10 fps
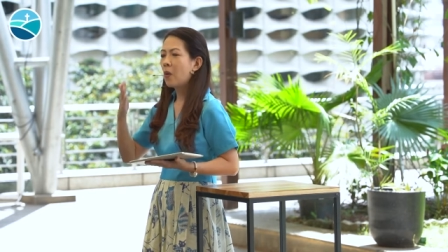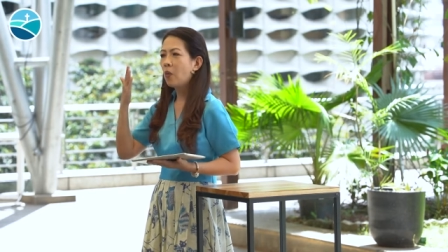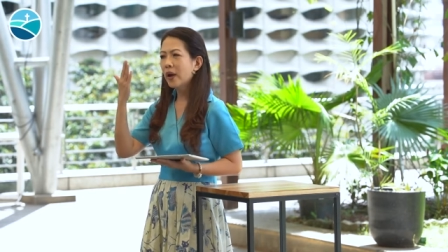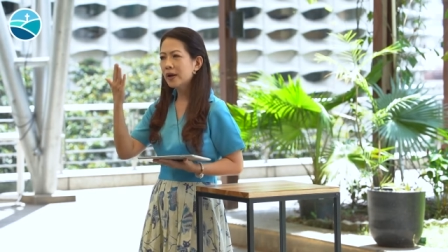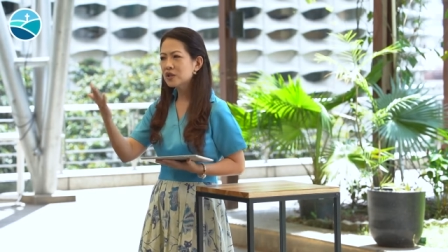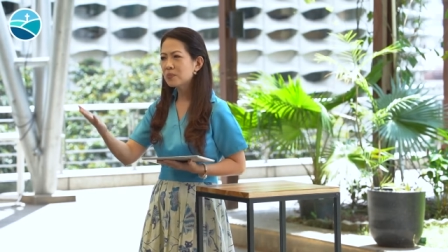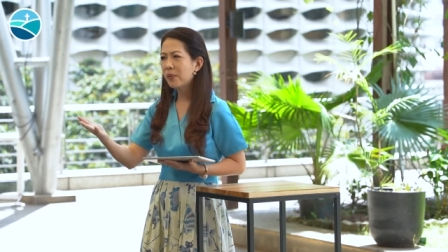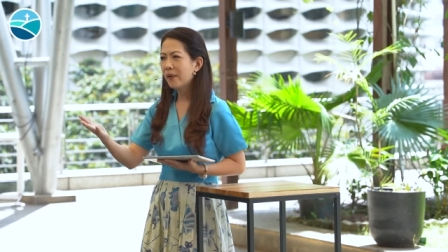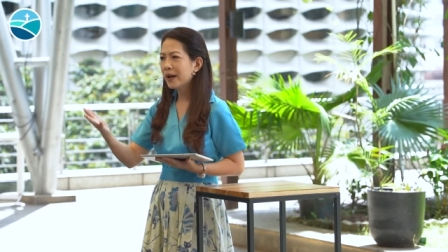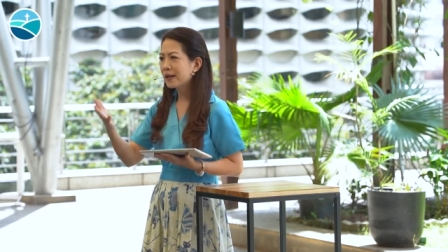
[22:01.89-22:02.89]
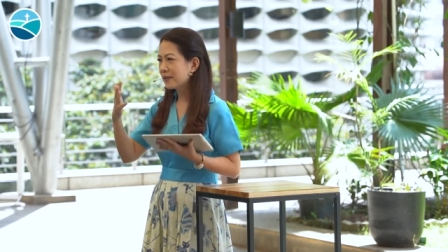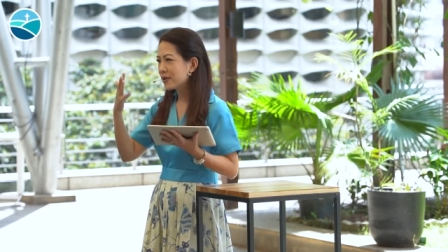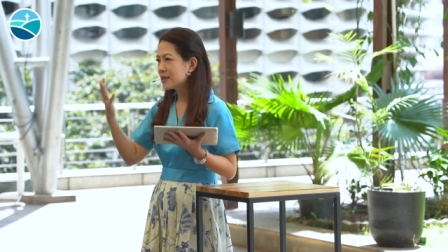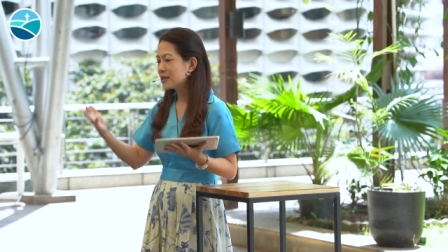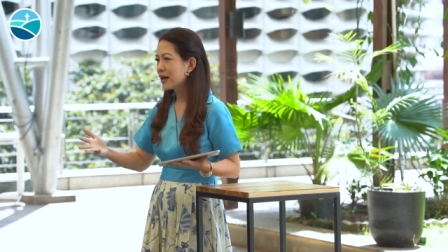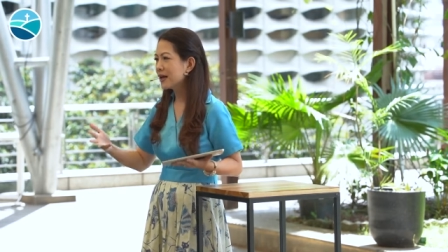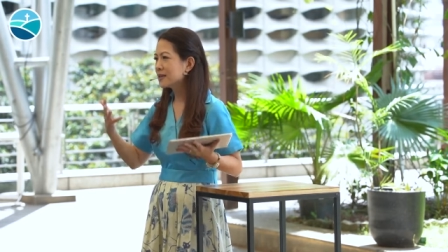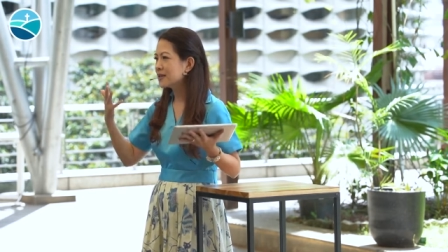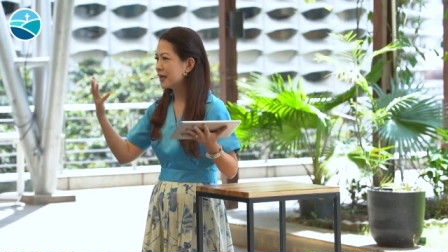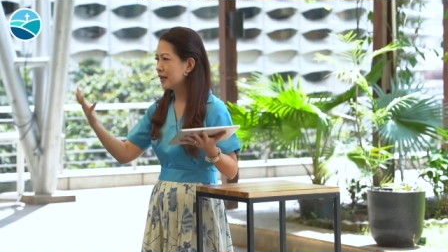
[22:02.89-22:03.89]
Where is pride
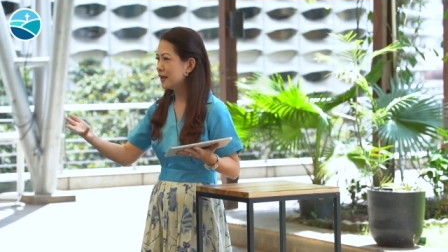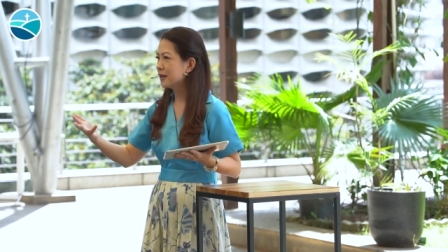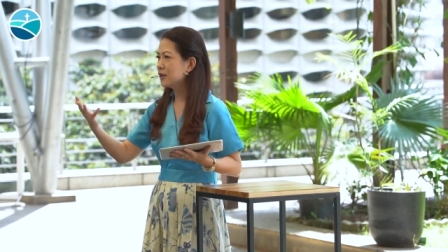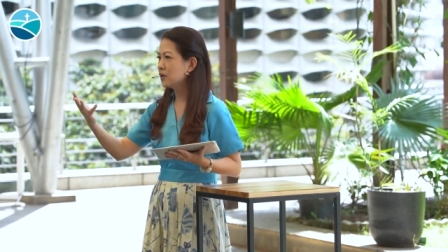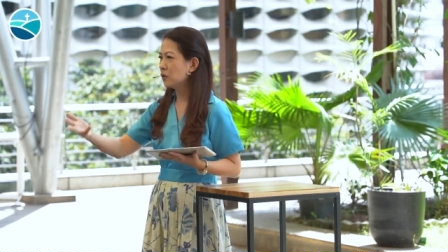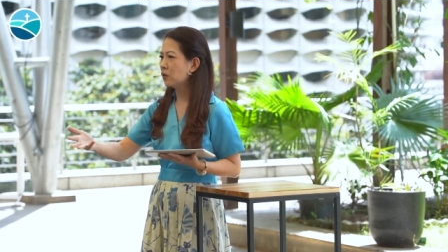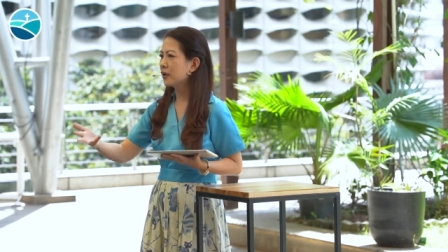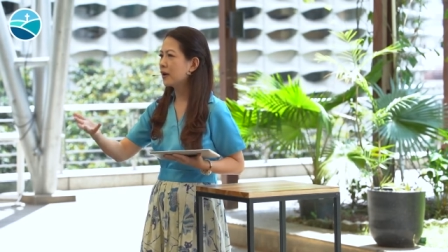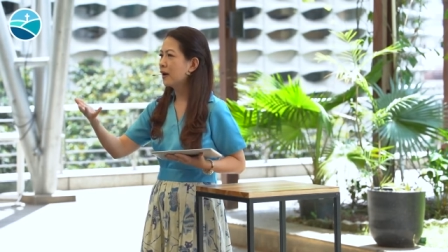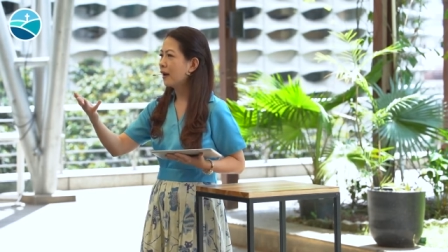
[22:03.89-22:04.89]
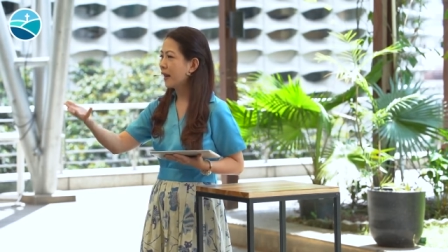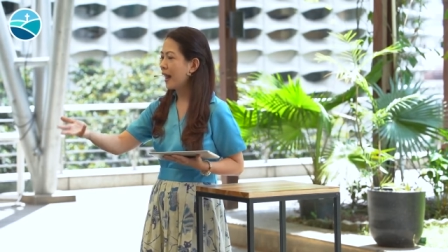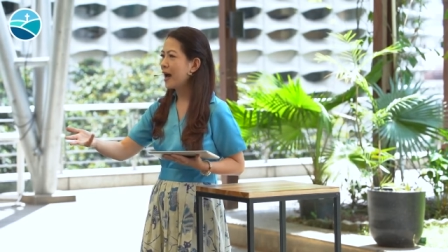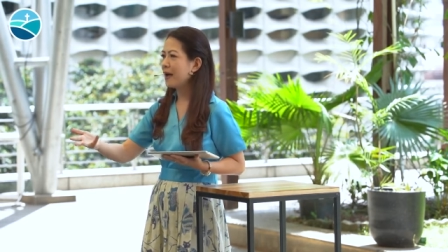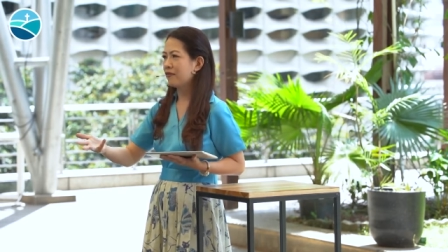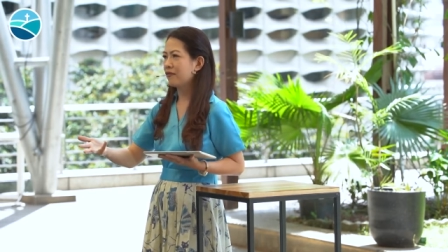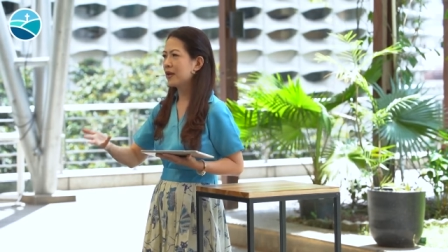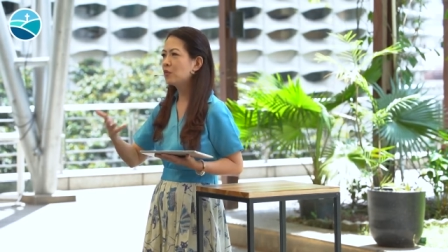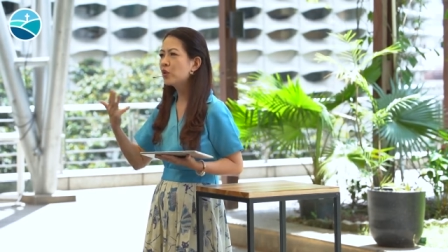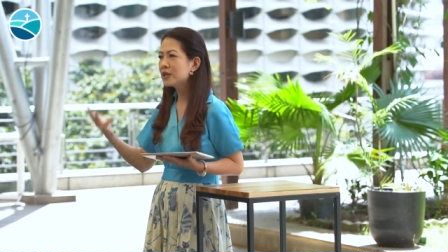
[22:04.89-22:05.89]
resides in your life?
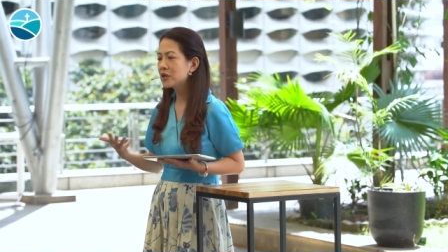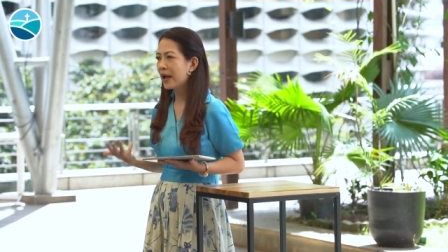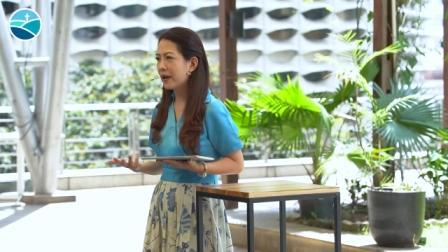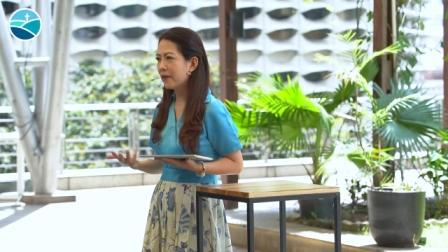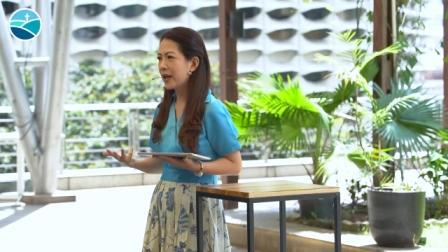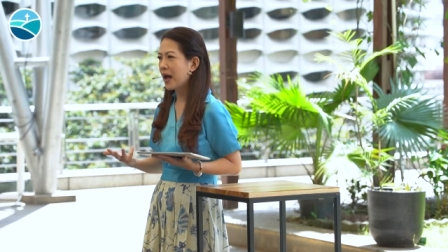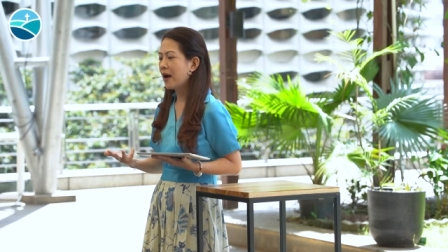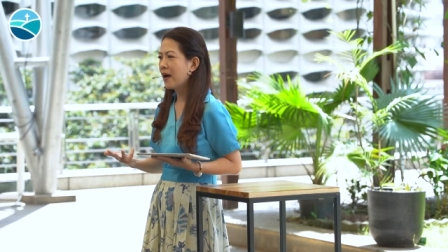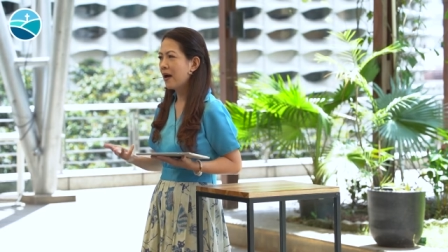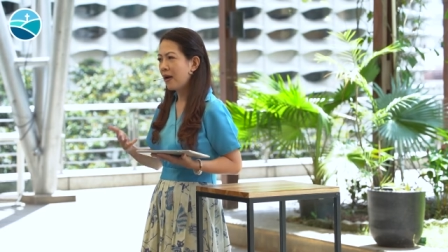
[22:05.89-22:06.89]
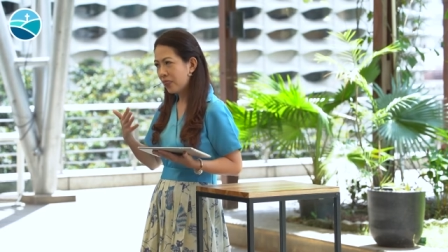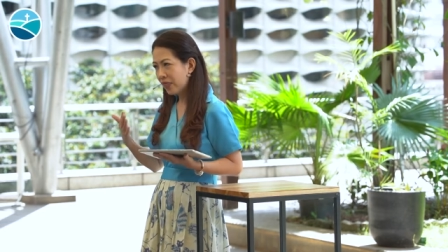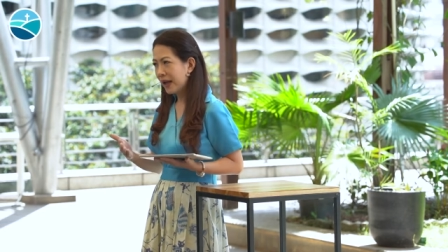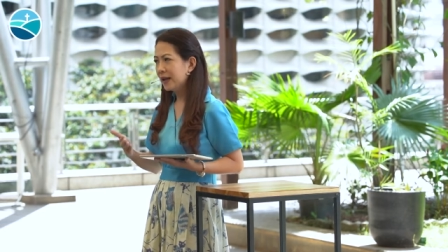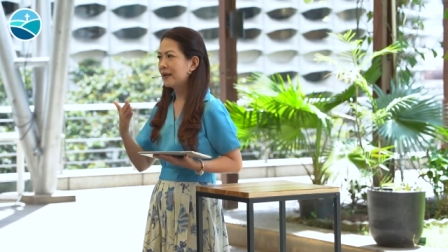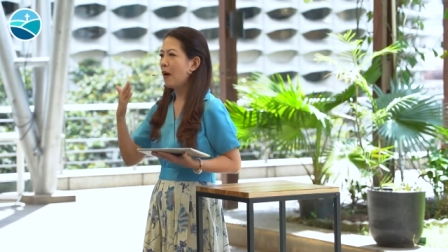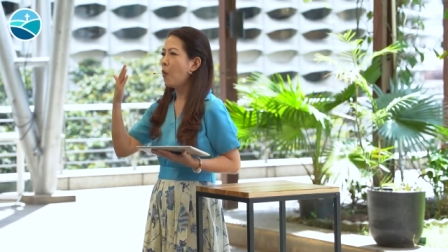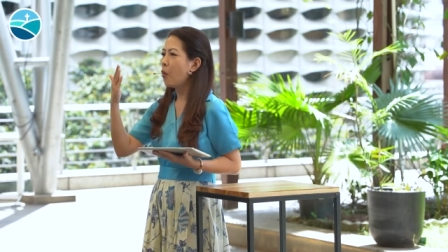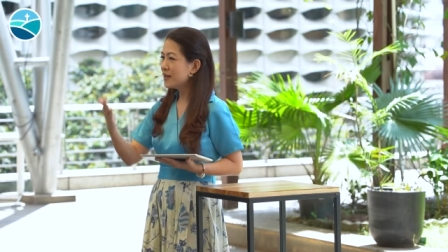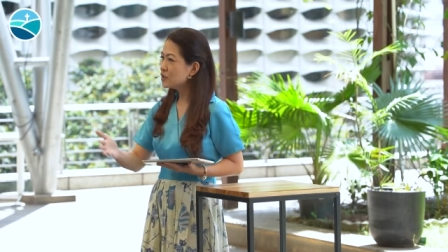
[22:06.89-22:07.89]
In which area? Then
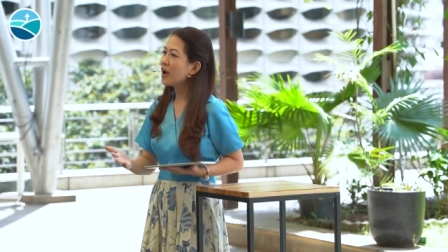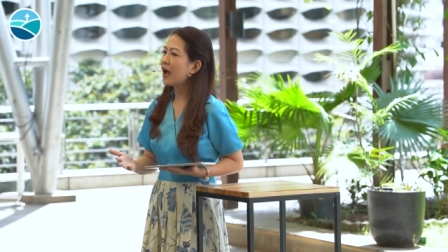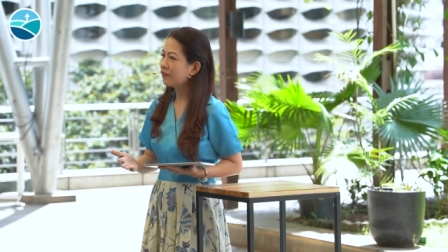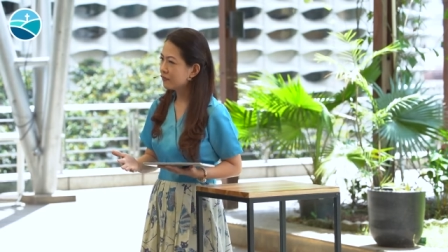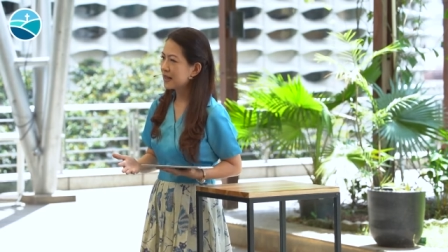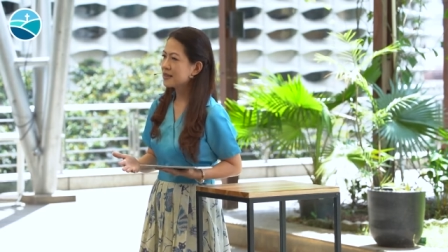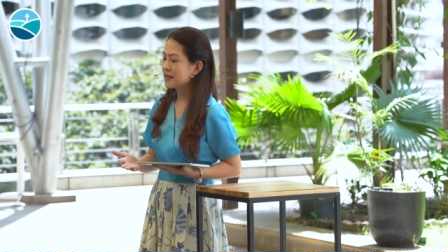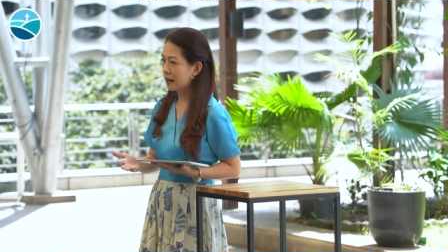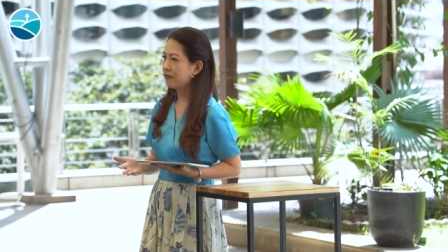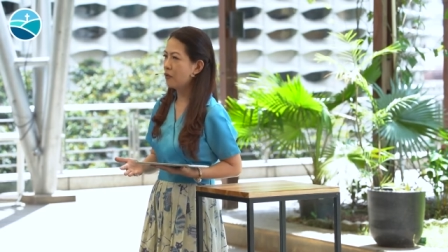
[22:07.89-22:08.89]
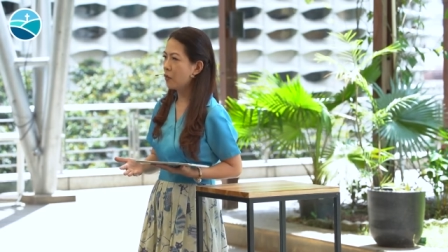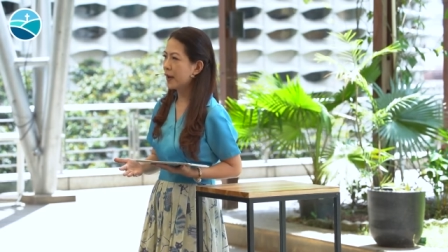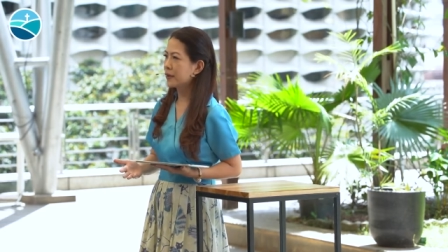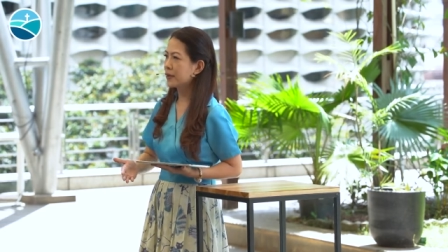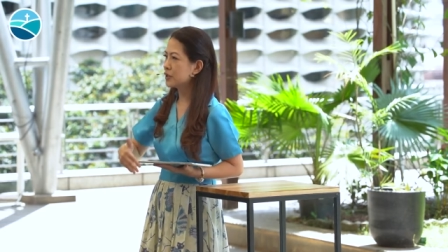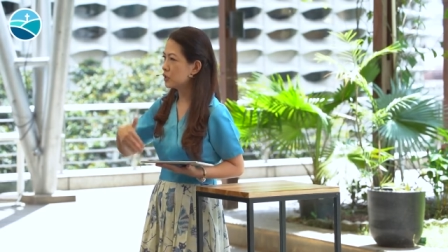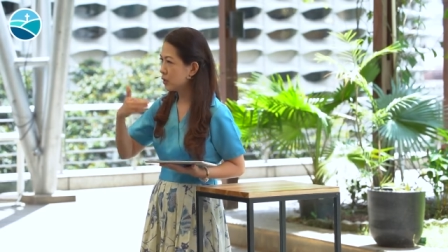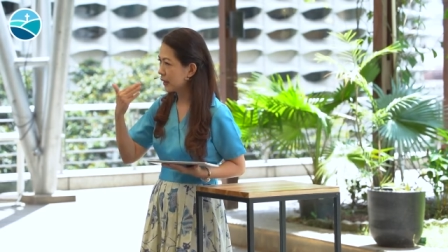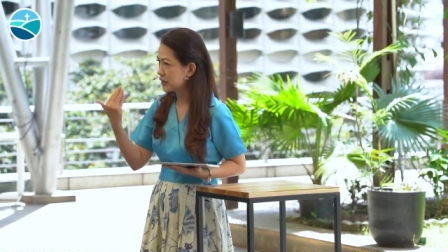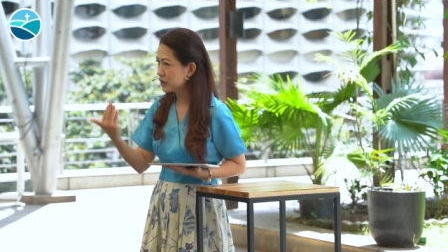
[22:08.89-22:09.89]
once you have that self-awareness,
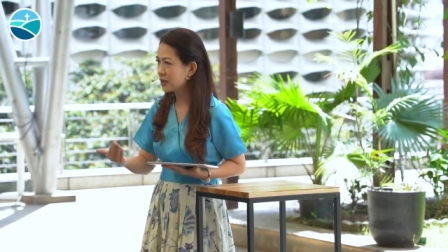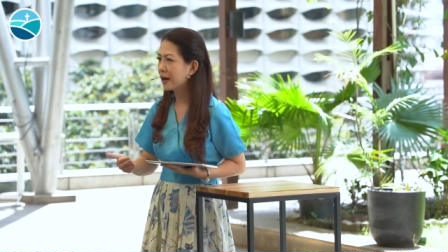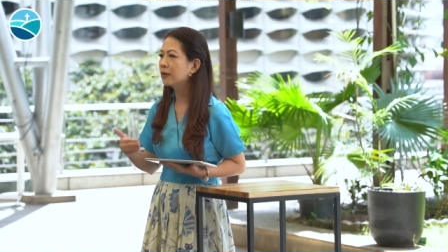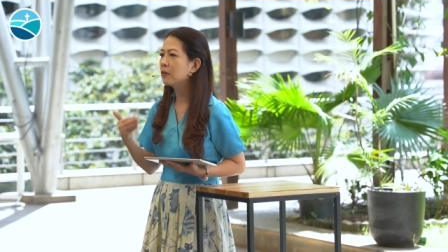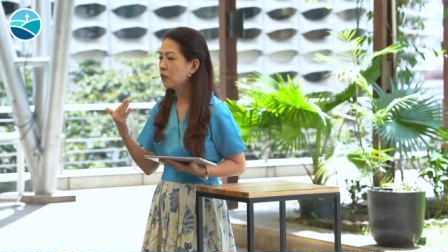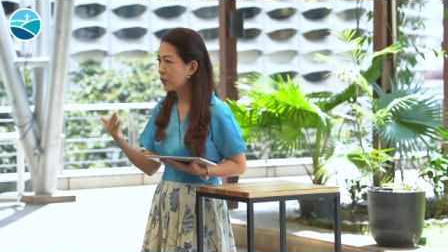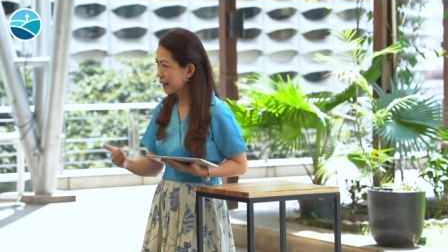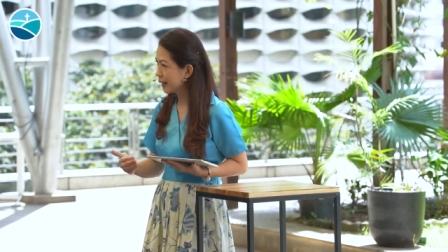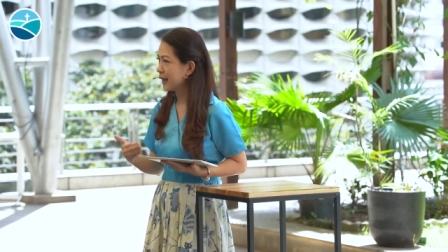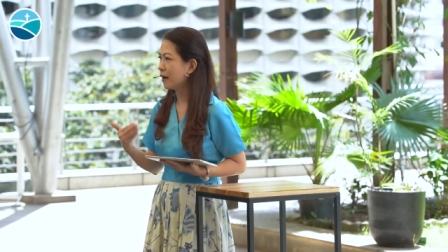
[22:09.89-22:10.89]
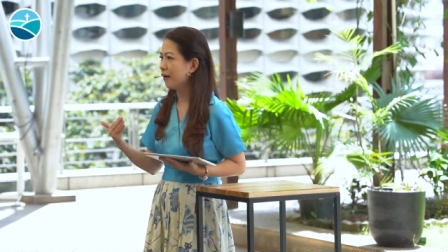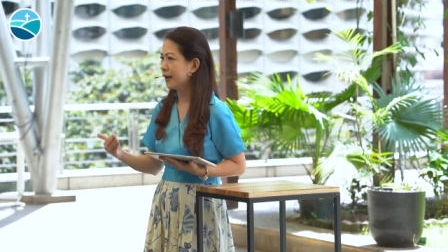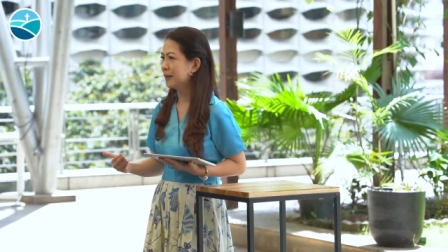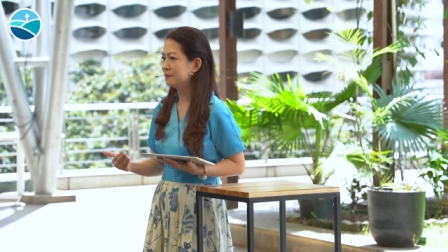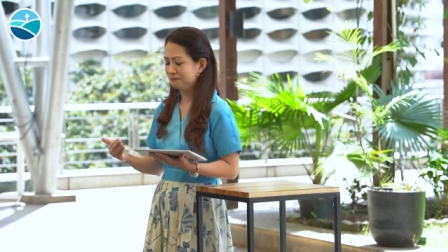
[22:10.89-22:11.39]
you can start working on it.